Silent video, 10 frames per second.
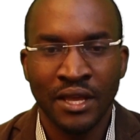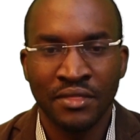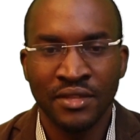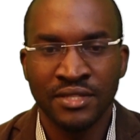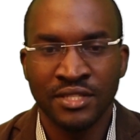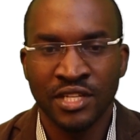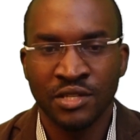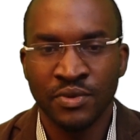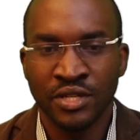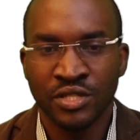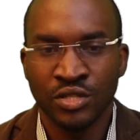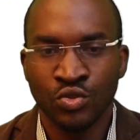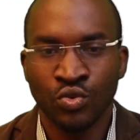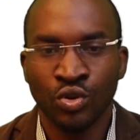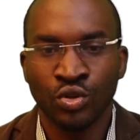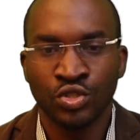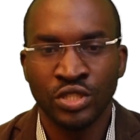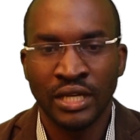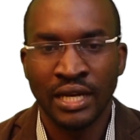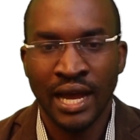these statements do not
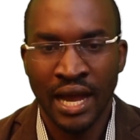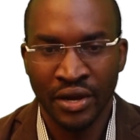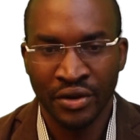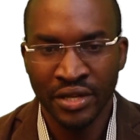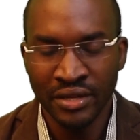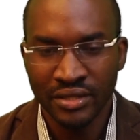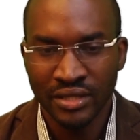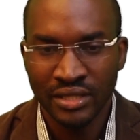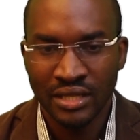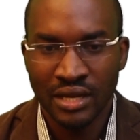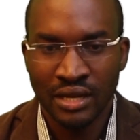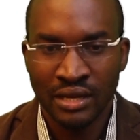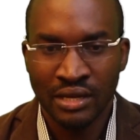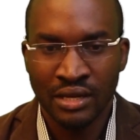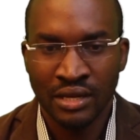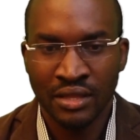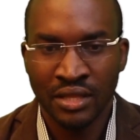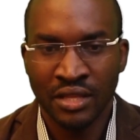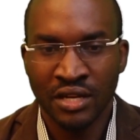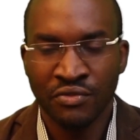agree.
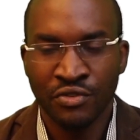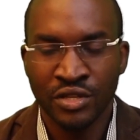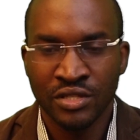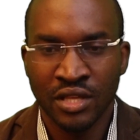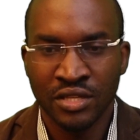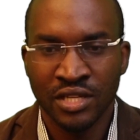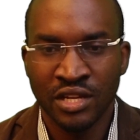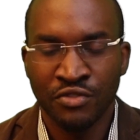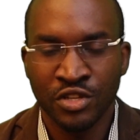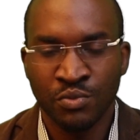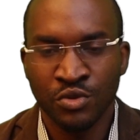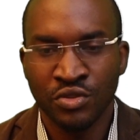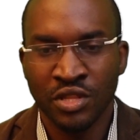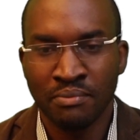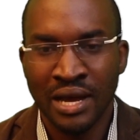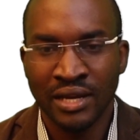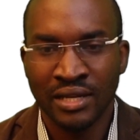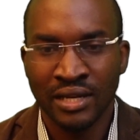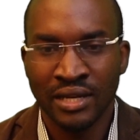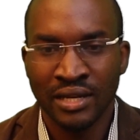That there is a difference between the
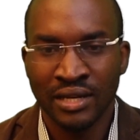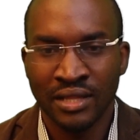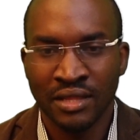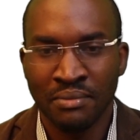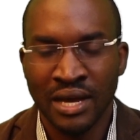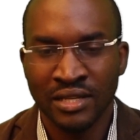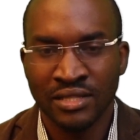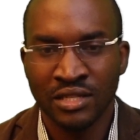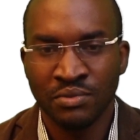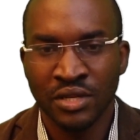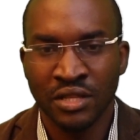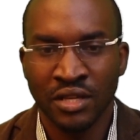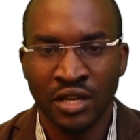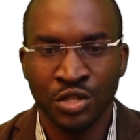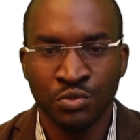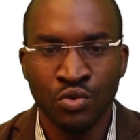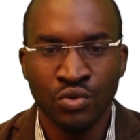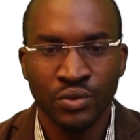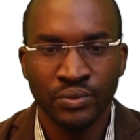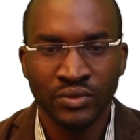bank statement and the cash
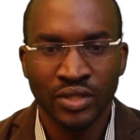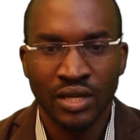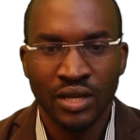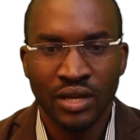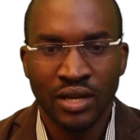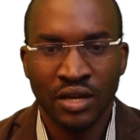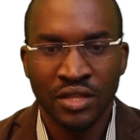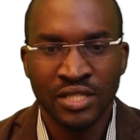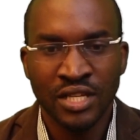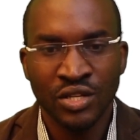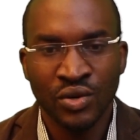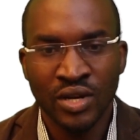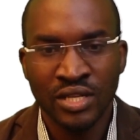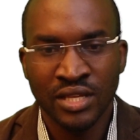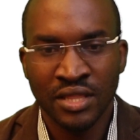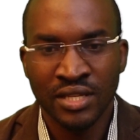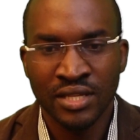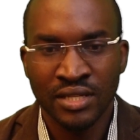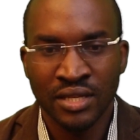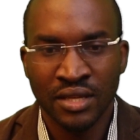book. Now, the standing orders,
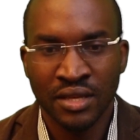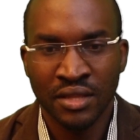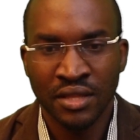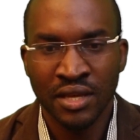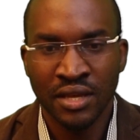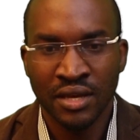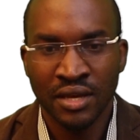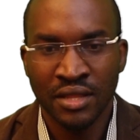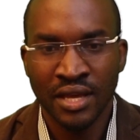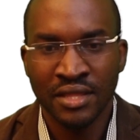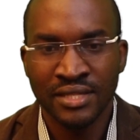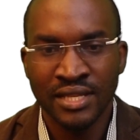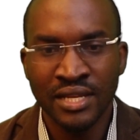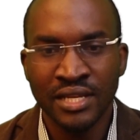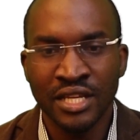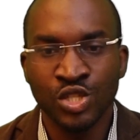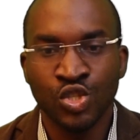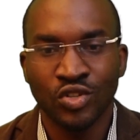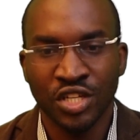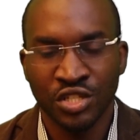they are the standing
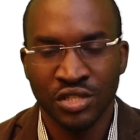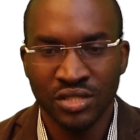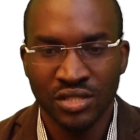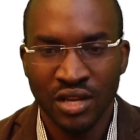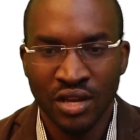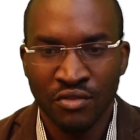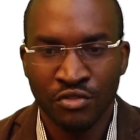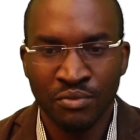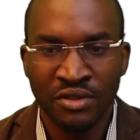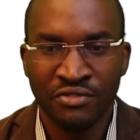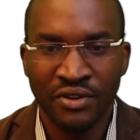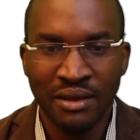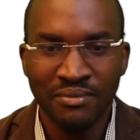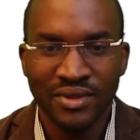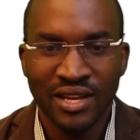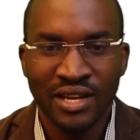instructions from the firm